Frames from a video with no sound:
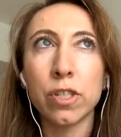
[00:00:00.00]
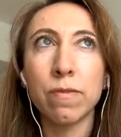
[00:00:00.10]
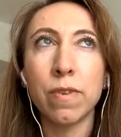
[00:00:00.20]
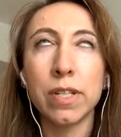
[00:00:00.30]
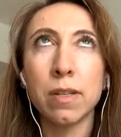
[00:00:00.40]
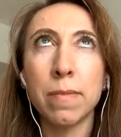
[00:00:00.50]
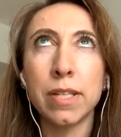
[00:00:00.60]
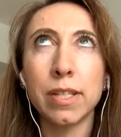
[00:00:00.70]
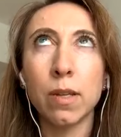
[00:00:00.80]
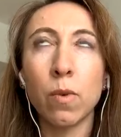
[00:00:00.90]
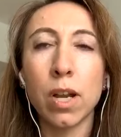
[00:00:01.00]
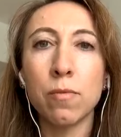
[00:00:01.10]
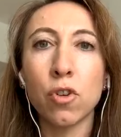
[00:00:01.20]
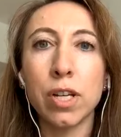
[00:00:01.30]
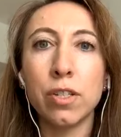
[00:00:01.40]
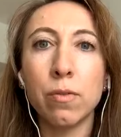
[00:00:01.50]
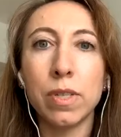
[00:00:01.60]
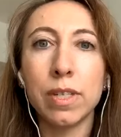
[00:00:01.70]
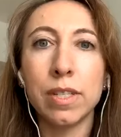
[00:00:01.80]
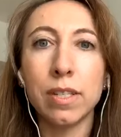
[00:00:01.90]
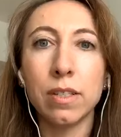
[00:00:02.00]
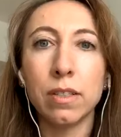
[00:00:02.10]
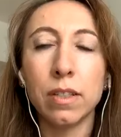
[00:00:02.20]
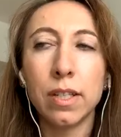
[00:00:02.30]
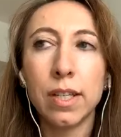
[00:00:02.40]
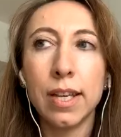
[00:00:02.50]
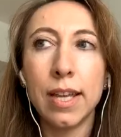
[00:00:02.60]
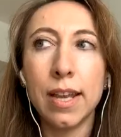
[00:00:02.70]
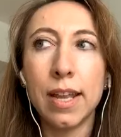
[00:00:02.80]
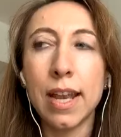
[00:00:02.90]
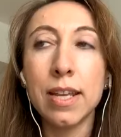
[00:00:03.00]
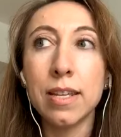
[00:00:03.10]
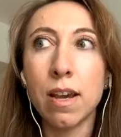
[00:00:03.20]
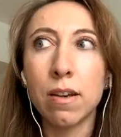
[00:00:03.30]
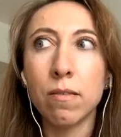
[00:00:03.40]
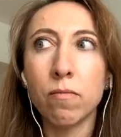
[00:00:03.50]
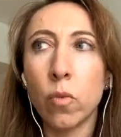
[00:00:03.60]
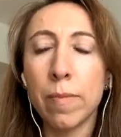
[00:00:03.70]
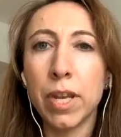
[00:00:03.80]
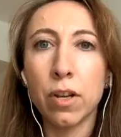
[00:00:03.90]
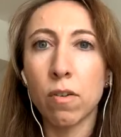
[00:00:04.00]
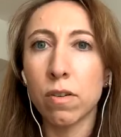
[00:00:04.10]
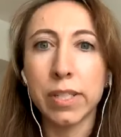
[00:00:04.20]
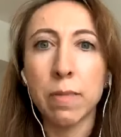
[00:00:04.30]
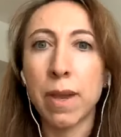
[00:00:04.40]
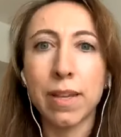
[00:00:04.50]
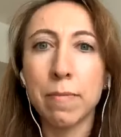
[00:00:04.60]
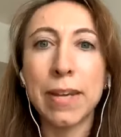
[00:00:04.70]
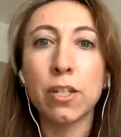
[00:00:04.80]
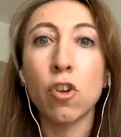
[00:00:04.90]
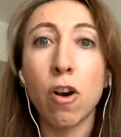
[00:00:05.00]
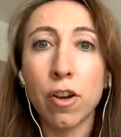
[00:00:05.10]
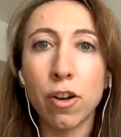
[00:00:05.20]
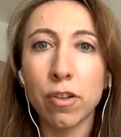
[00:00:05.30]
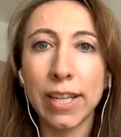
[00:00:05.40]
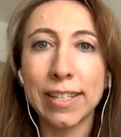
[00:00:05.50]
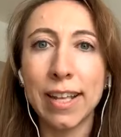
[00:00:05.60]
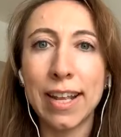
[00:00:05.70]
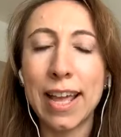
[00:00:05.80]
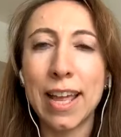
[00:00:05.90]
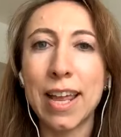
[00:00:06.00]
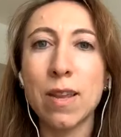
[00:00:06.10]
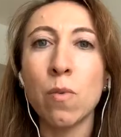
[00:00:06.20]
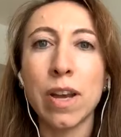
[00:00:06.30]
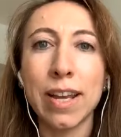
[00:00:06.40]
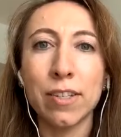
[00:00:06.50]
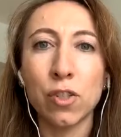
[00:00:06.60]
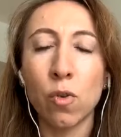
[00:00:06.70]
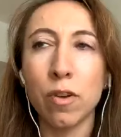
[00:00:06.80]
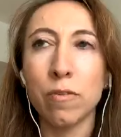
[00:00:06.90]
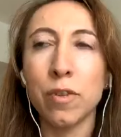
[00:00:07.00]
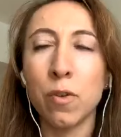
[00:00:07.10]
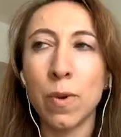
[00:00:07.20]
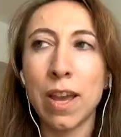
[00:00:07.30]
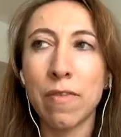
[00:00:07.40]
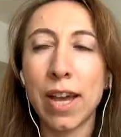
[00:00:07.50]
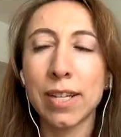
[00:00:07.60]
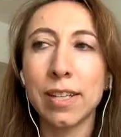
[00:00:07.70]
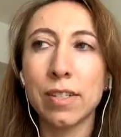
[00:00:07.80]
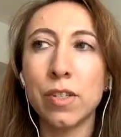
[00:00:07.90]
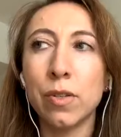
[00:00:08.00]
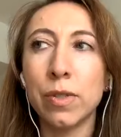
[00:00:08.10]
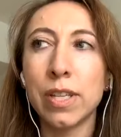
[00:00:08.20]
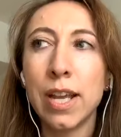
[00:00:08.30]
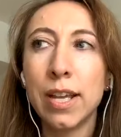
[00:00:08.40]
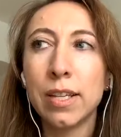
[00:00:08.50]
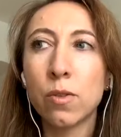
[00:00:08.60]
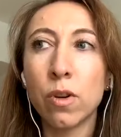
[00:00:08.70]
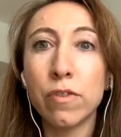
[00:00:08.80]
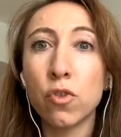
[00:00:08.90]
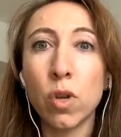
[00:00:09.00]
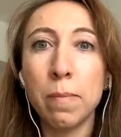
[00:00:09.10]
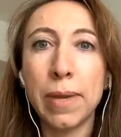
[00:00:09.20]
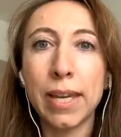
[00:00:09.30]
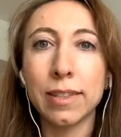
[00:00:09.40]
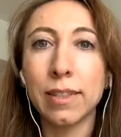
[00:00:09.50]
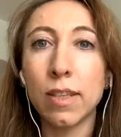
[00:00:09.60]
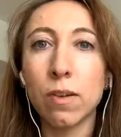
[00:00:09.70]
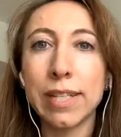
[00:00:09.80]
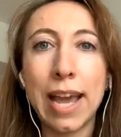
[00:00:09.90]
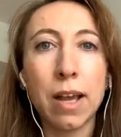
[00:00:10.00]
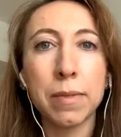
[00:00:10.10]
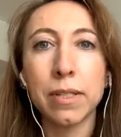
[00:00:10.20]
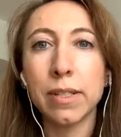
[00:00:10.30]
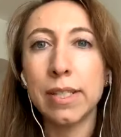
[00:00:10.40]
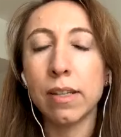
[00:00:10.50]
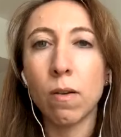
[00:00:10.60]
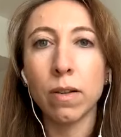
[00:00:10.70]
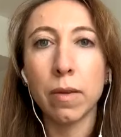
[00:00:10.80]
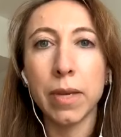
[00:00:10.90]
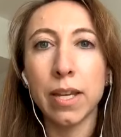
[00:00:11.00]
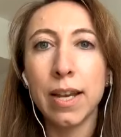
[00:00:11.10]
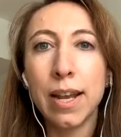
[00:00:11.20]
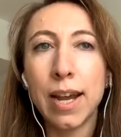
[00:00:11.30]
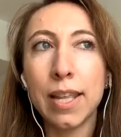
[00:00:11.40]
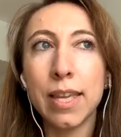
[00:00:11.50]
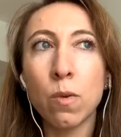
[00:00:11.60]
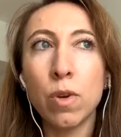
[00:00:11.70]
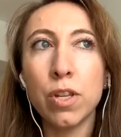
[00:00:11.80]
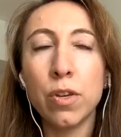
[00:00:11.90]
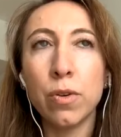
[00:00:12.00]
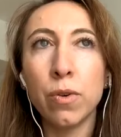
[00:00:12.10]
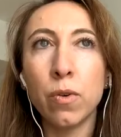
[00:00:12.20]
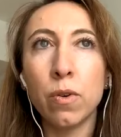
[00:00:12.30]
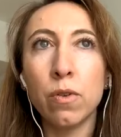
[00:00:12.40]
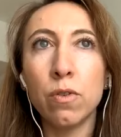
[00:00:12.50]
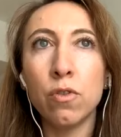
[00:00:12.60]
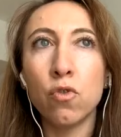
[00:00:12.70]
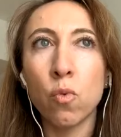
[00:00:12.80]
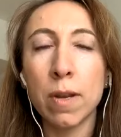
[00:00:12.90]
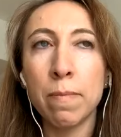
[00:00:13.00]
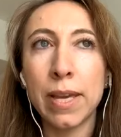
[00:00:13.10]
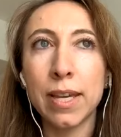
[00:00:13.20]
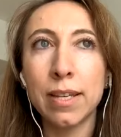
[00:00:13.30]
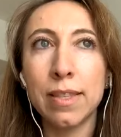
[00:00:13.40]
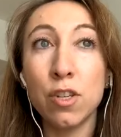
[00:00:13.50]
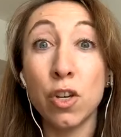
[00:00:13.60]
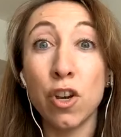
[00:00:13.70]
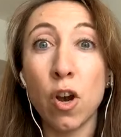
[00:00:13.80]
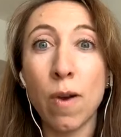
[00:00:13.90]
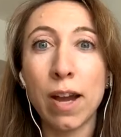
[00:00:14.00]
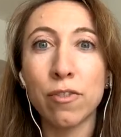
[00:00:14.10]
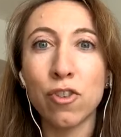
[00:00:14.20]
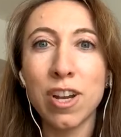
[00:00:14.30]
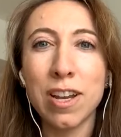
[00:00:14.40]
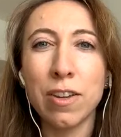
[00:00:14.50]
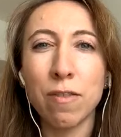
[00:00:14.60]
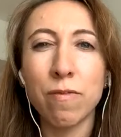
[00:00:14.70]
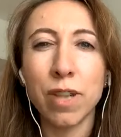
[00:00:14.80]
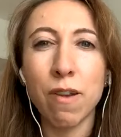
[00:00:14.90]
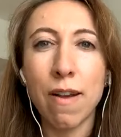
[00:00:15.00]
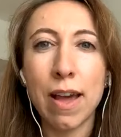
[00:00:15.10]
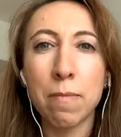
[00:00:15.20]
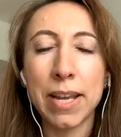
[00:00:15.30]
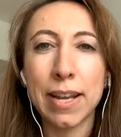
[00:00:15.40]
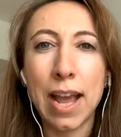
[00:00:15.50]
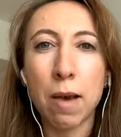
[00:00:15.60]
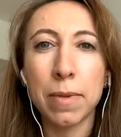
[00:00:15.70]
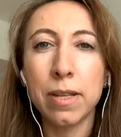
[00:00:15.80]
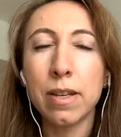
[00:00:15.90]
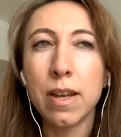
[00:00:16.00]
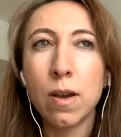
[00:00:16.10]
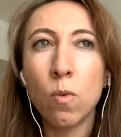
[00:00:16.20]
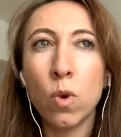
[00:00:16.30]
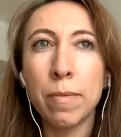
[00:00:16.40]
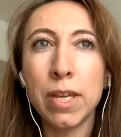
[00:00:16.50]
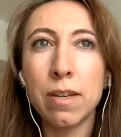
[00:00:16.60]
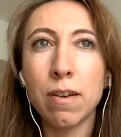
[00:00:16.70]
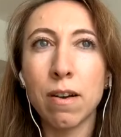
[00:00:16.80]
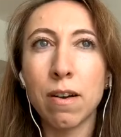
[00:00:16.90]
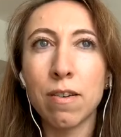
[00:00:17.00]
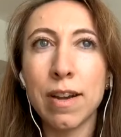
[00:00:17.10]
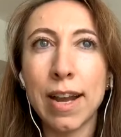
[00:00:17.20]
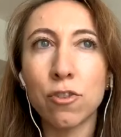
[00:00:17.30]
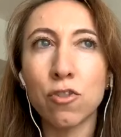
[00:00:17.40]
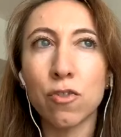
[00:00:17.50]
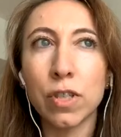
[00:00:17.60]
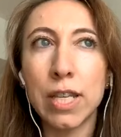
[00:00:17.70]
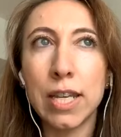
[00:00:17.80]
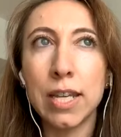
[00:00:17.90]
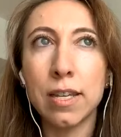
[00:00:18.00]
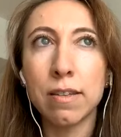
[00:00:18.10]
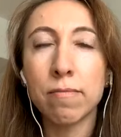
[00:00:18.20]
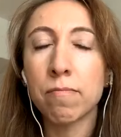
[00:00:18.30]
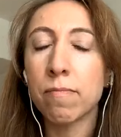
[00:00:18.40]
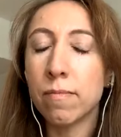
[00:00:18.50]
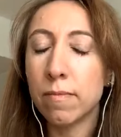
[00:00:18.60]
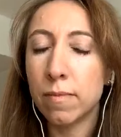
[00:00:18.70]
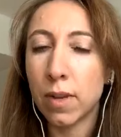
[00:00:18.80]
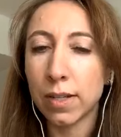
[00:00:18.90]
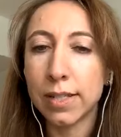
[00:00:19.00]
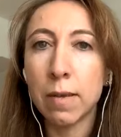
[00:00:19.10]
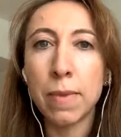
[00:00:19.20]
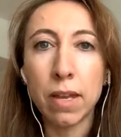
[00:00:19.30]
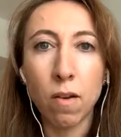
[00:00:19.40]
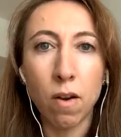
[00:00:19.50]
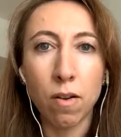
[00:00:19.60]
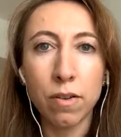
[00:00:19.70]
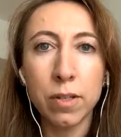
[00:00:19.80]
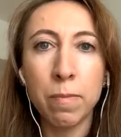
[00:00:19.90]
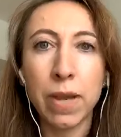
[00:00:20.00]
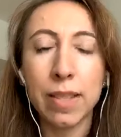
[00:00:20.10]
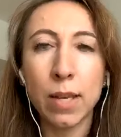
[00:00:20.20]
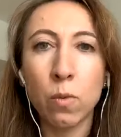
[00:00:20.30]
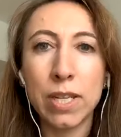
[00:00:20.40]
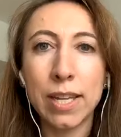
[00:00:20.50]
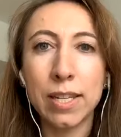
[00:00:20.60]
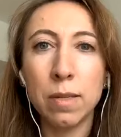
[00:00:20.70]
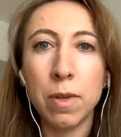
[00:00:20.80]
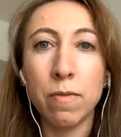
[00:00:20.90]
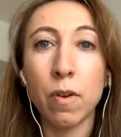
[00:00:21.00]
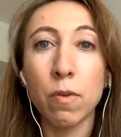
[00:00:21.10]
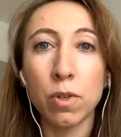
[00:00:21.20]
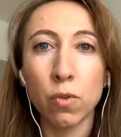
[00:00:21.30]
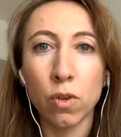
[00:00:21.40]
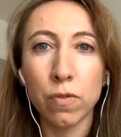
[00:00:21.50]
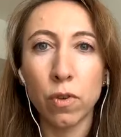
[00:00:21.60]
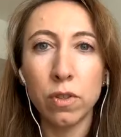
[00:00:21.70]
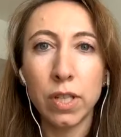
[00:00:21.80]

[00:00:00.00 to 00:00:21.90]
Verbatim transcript: fundamentally what I'm trying to instill in, in any young women and girls and my, and my daughter, like anyone I sort of, you know, we have access to is sort of to dream big, that there is absolutely zero limit. I think when you dream big, then you can go after it and you can figure out how to make it happen. Women are naturally, not to say men aren't, but I think we tend to be very resourceful.